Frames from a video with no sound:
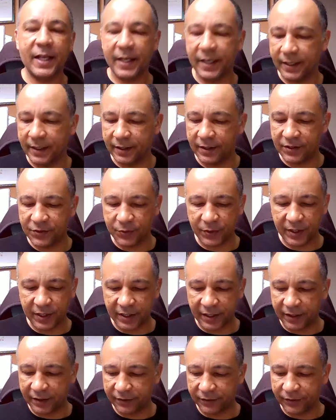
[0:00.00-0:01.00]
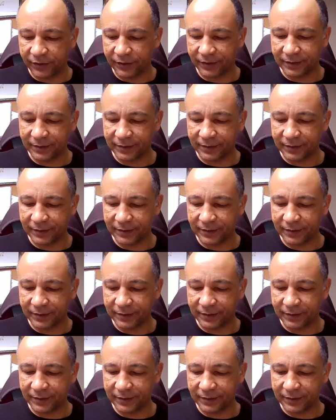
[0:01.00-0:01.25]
it is what it is.